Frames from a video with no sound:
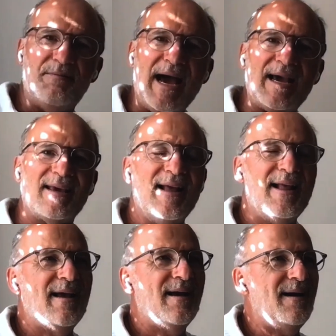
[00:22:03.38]
the back.
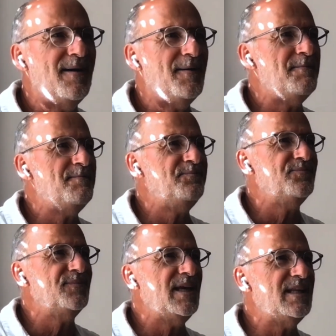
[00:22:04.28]
Mm-hmm. Um,
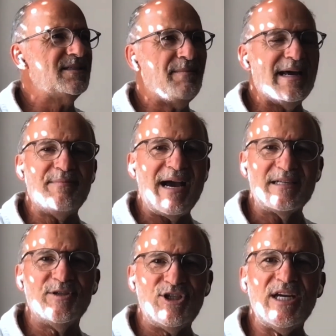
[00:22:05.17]
it's a Mad
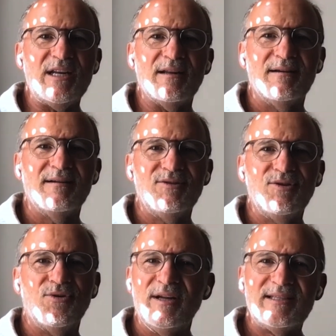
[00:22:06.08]
Max machine.
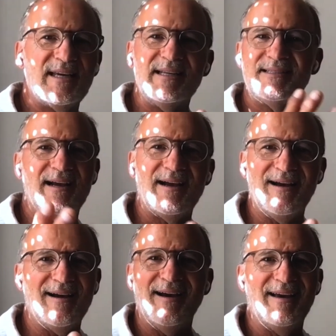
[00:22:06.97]
You know, it's, it's,
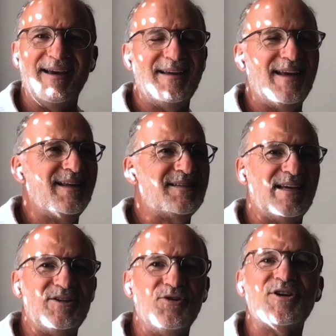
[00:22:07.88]
uh, it's,
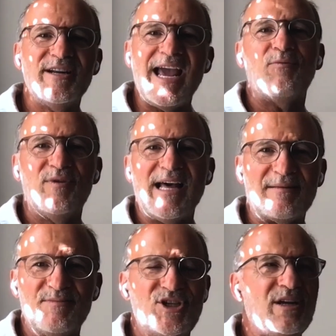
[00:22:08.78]
it, you connect with
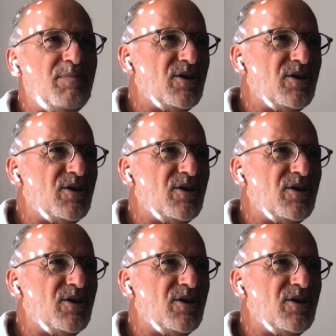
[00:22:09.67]
that machine